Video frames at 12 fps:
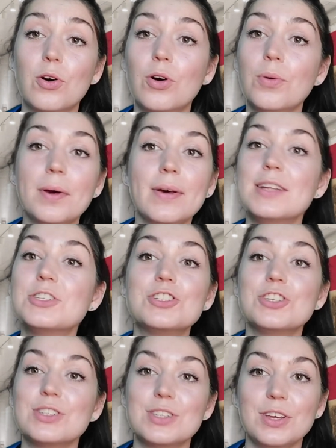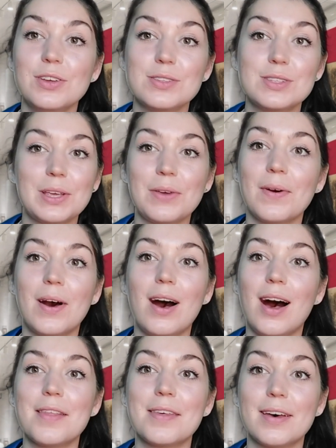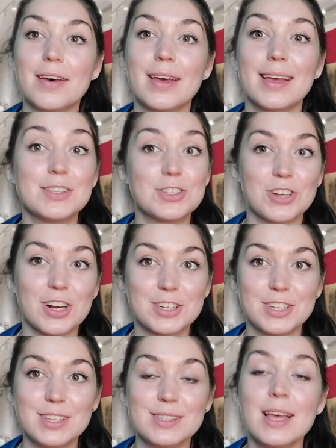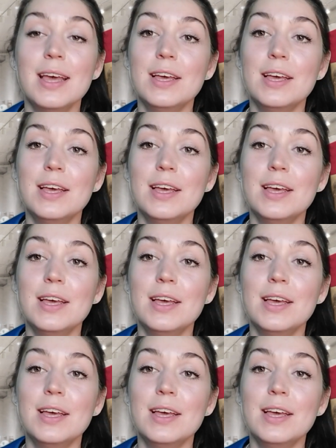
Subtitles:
or we'll introduce you to our other instructors